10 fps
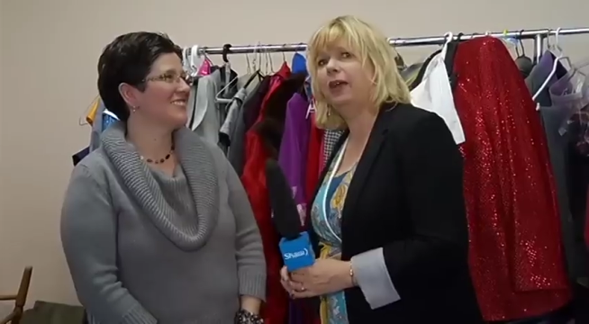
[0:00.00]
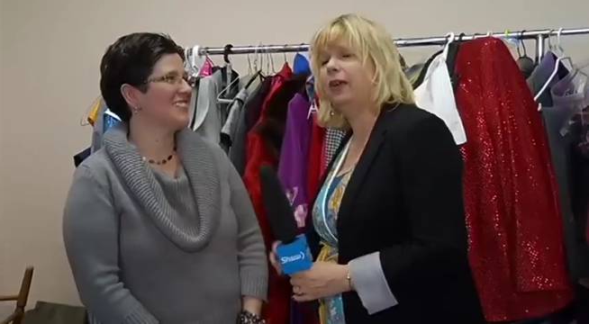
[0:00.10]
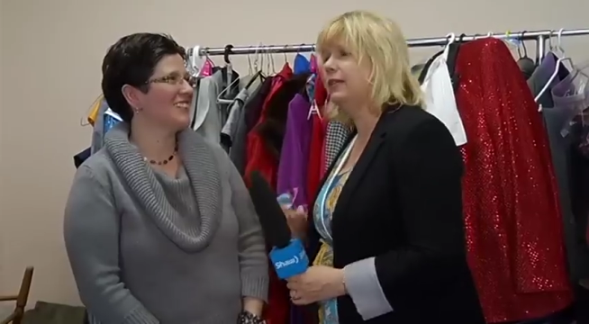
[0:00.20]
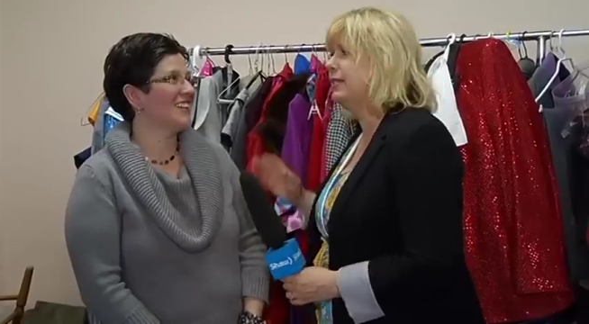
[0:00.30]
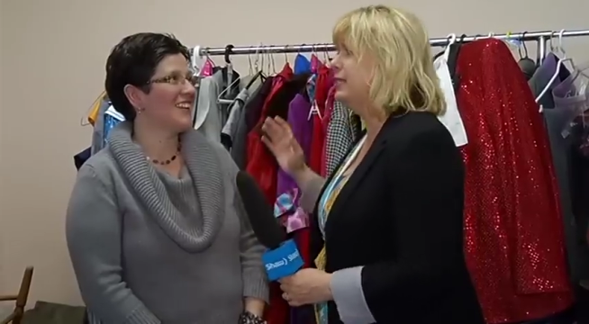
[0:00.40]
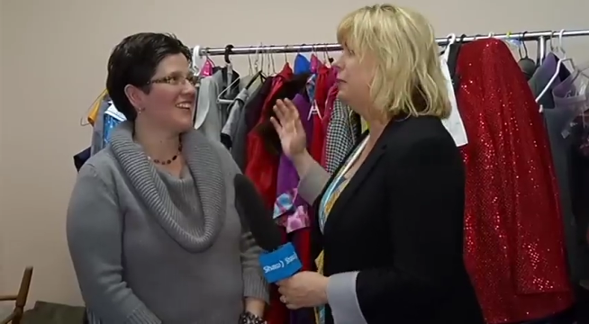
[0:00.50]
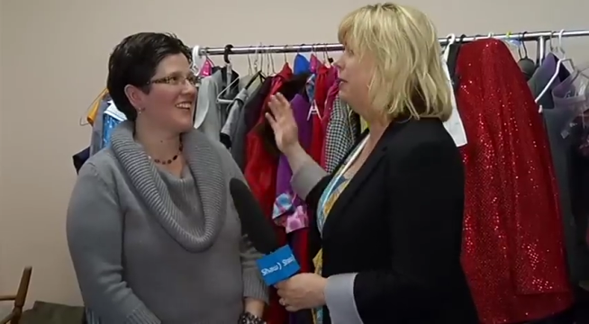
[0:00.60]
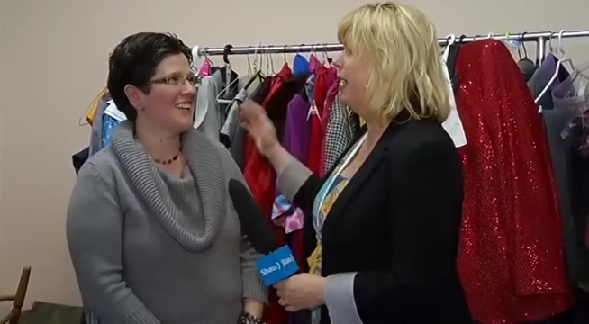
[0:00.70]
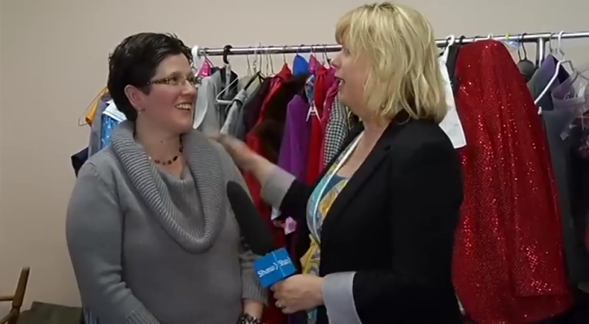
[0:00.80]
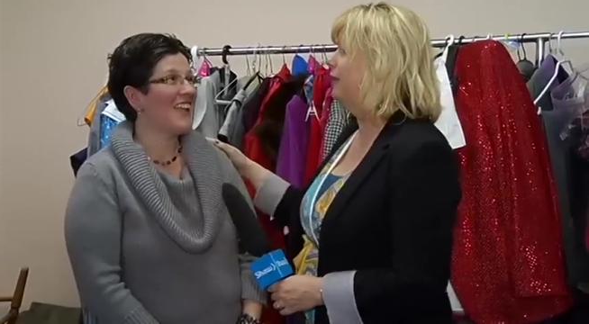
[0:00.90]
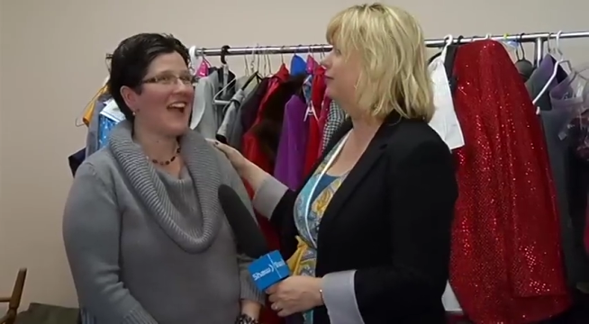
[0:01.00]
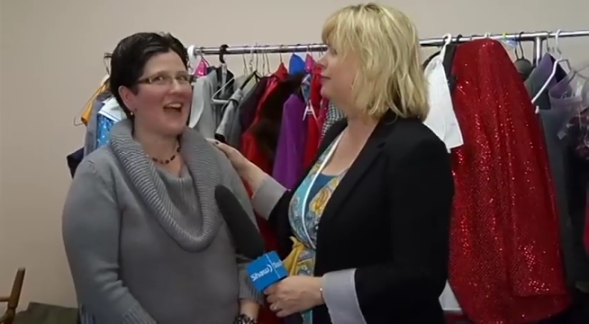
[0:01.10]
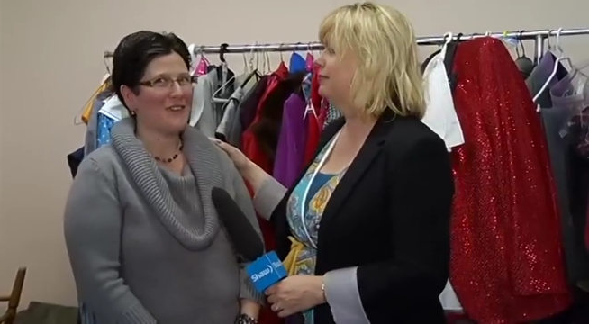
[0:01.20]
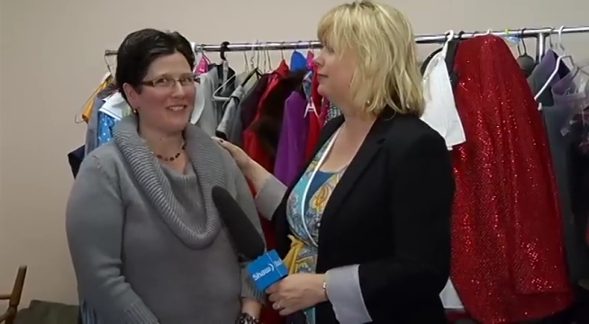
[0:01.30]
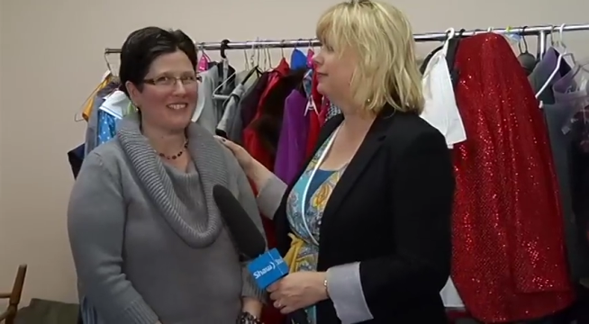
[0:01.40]
Speaker 1: here at CCPA?
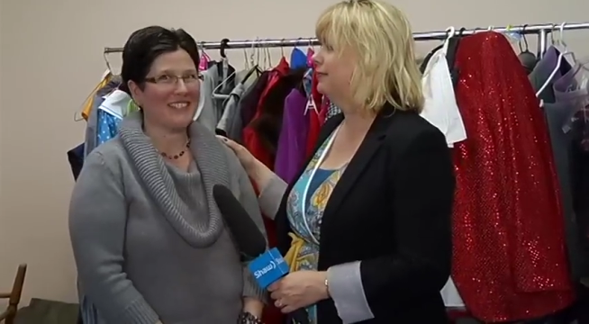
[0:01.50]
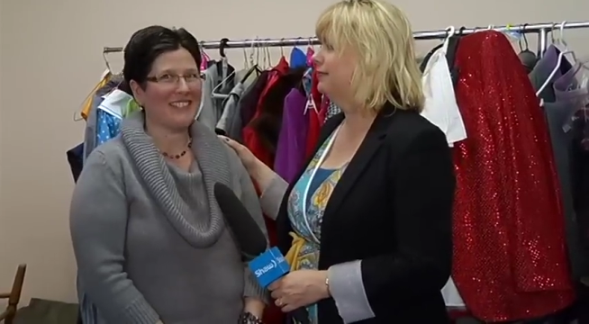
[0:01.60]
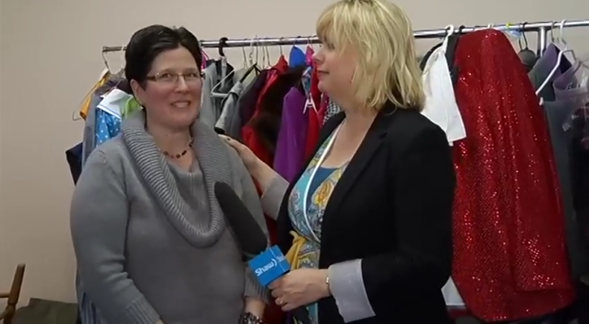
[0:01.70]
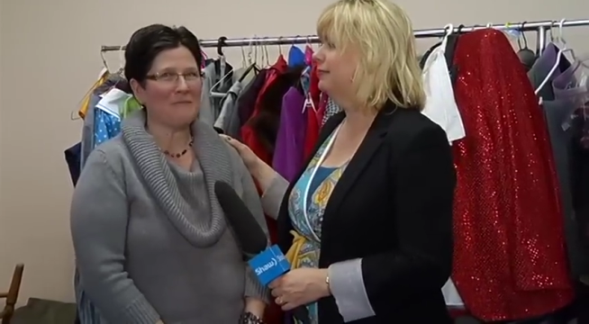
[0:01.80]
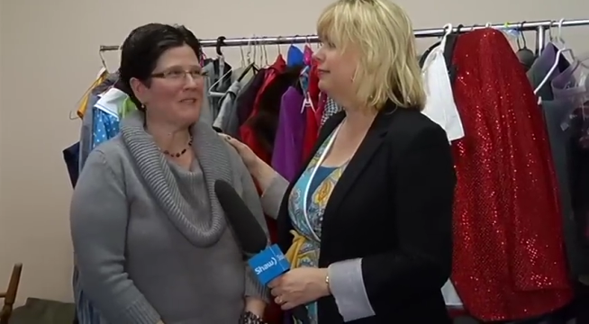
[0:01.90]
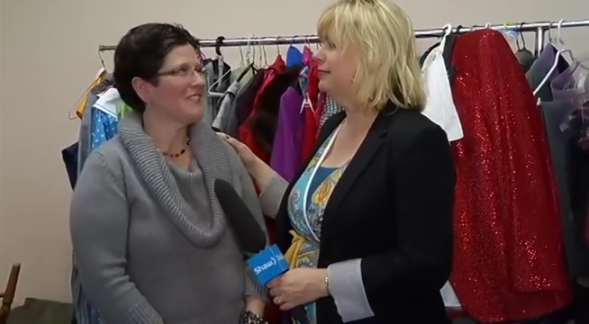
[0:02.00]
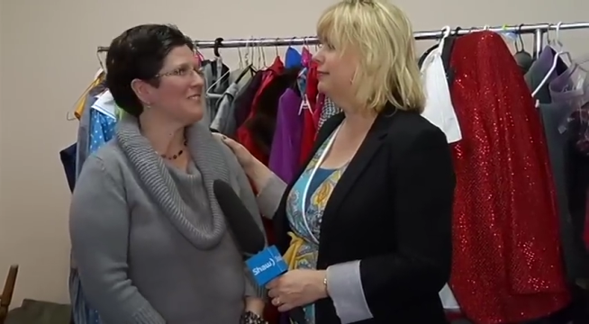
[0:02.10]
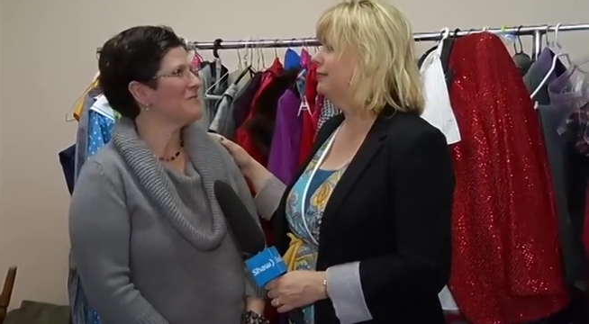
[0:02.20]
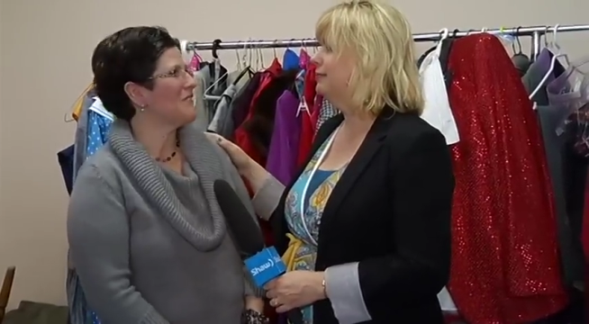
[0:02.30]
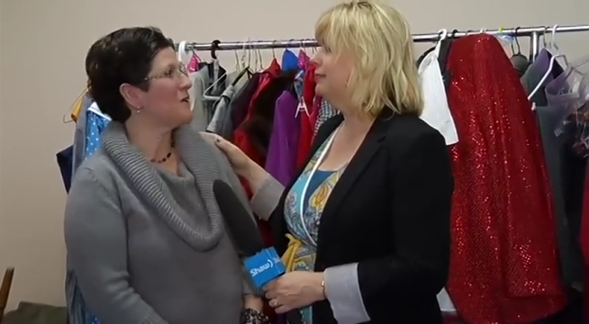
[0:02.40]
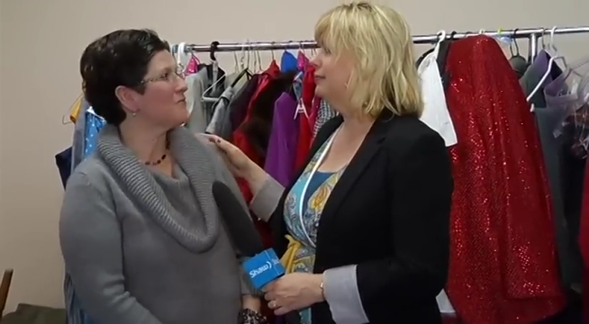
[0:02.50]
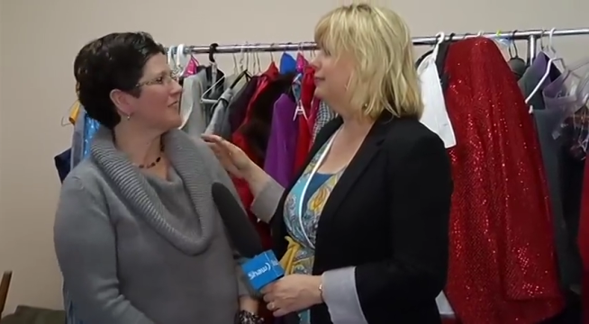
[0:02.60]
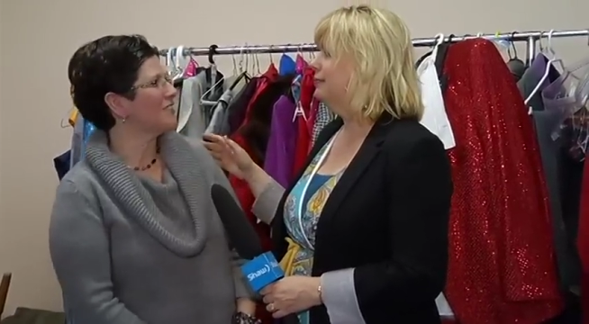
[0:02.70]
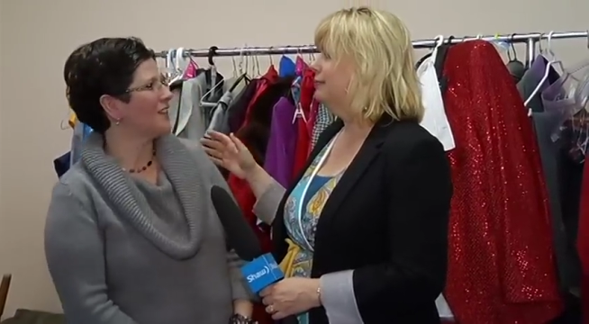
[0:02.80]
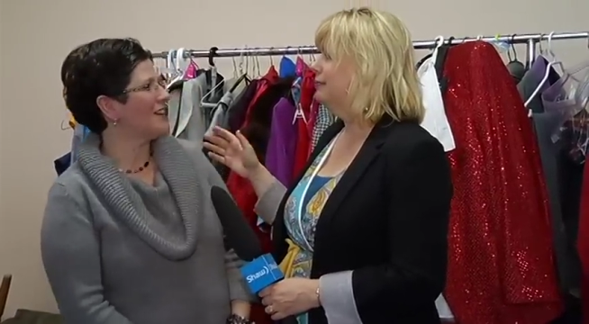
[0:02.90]
How to Succeed in Business Without Really
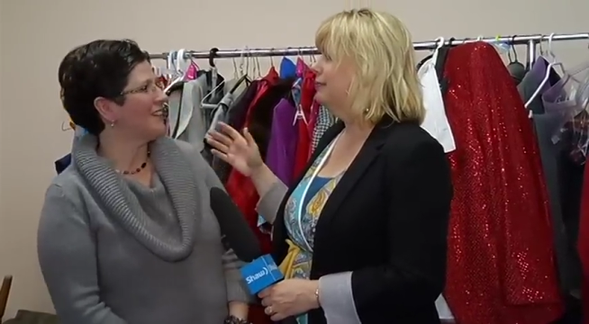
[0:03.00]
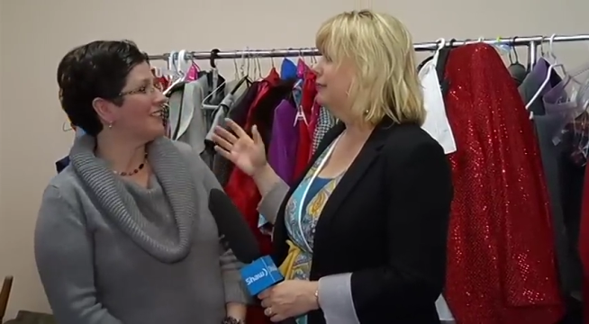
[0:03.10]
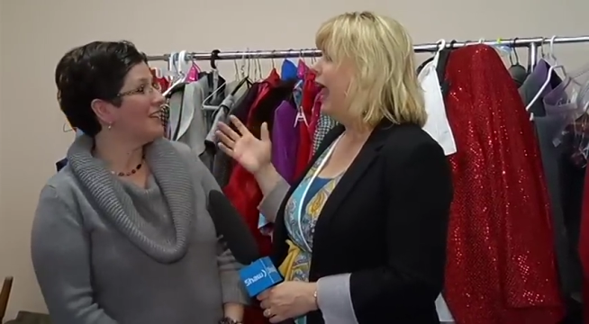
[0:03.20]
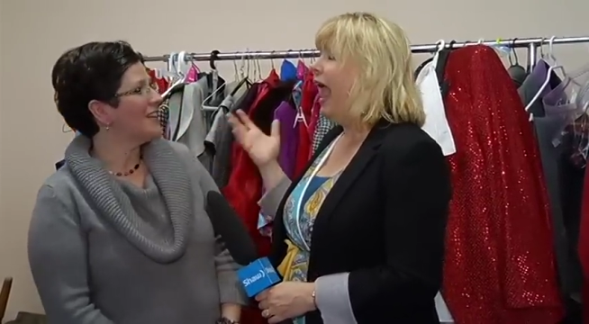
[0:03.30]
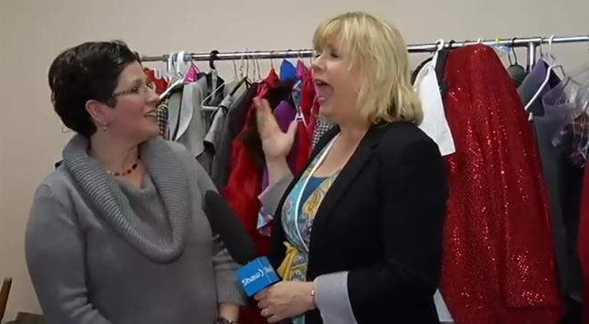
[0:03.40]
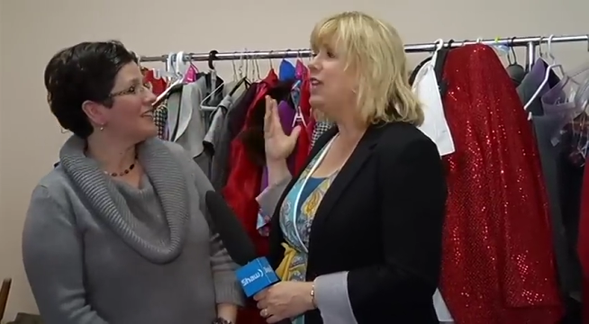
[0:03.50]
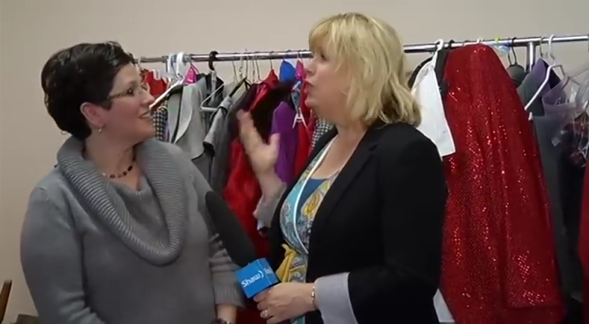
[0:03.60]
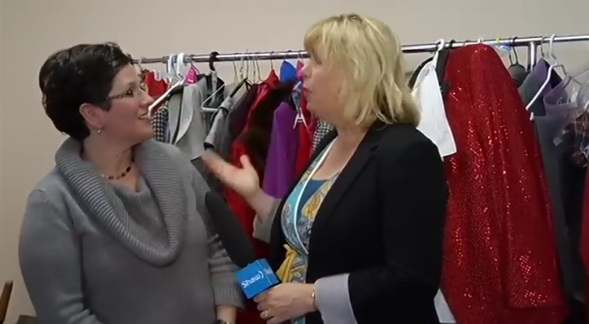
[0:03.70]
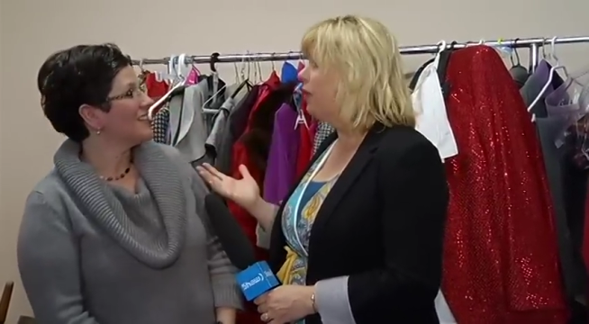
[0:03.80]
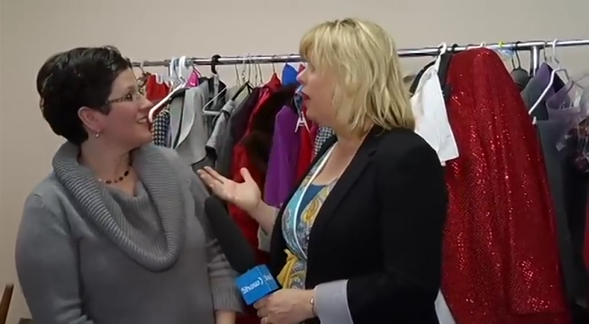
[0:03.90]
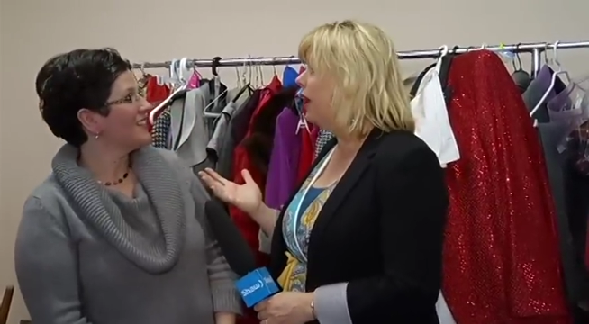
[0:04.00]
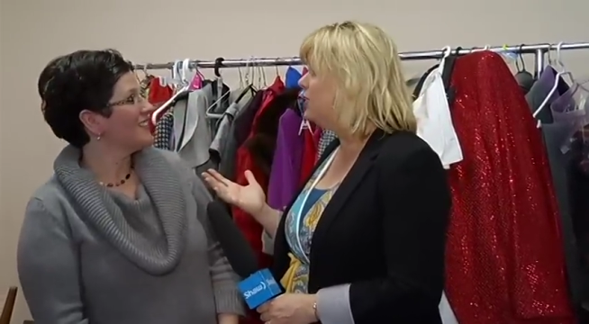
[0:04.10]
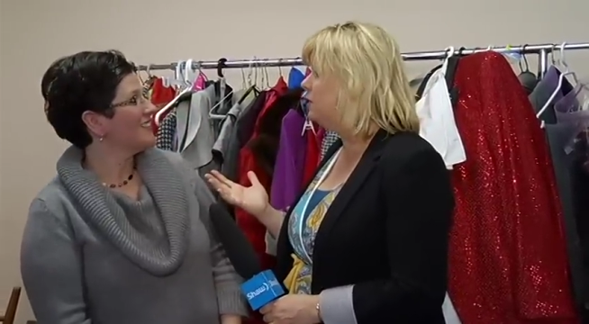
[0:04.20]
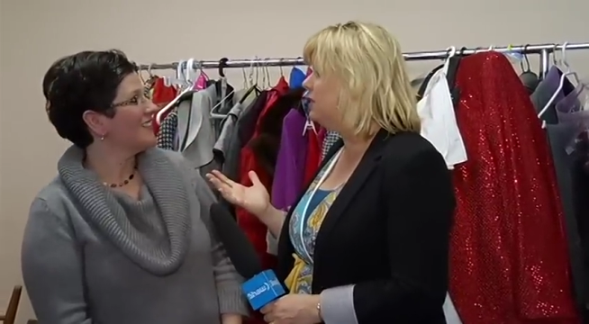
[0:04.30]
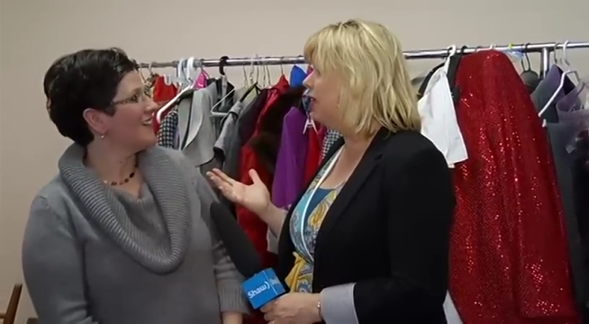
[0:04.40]
Trying. And you are the
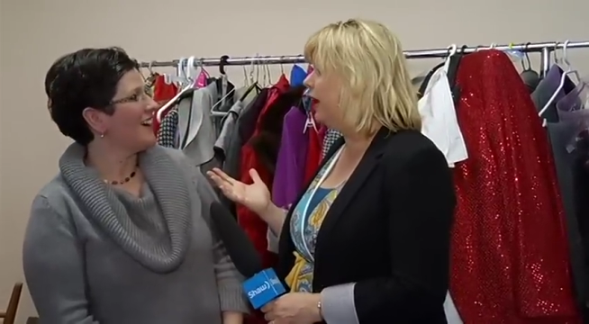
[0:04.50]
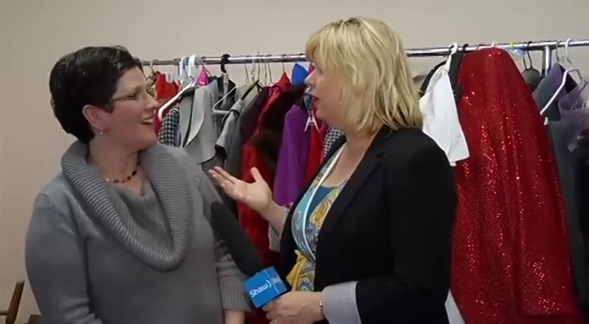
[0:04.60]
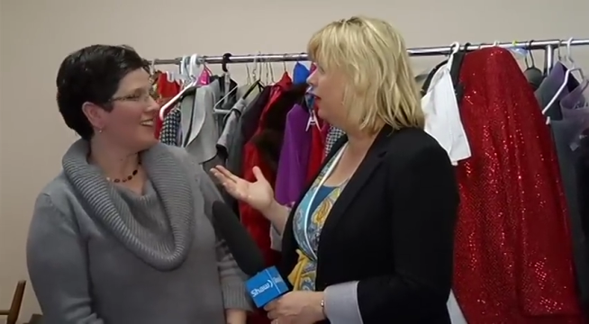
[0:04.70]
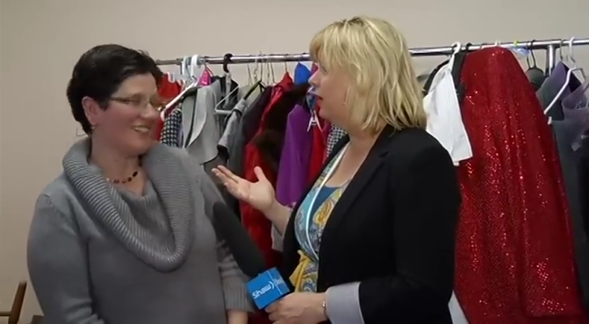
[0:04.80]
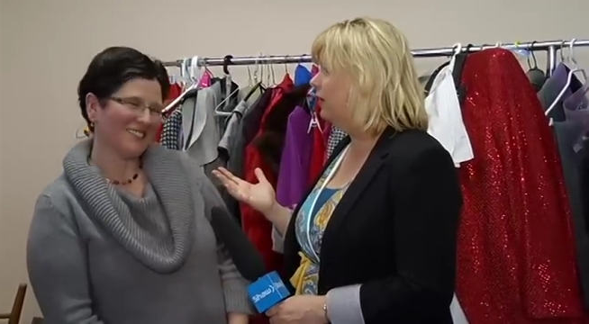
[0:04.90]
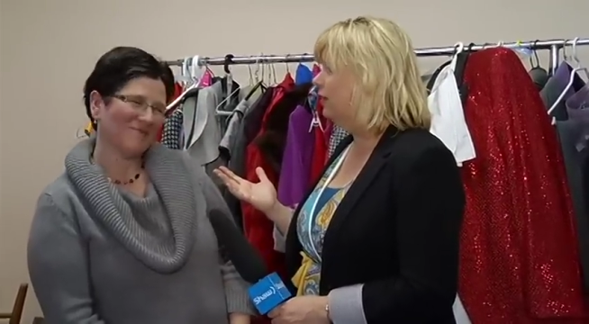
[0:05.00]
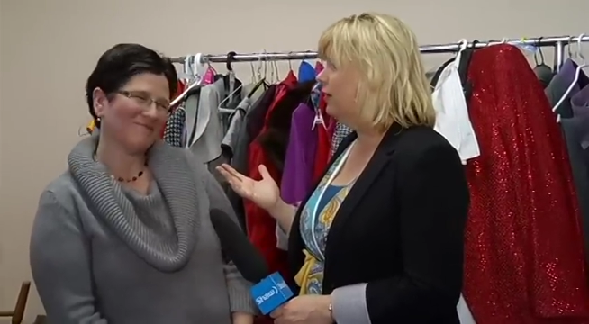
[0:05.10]
costume designer.